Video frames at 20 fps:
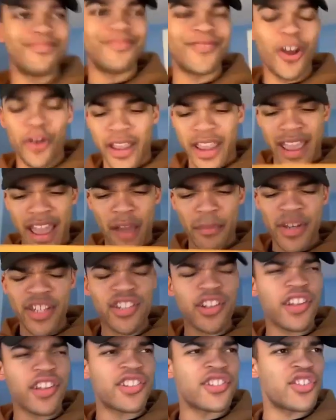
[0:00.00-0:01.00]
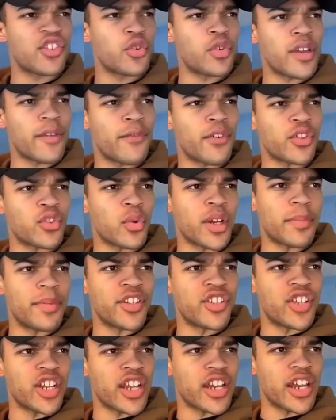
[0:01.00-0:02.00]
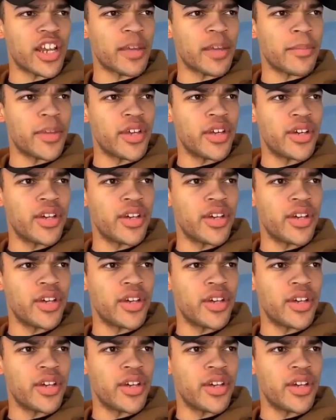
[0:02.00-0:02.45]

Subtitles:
Okay, how many sauces do you get for a 20-piece chicken nugget meal?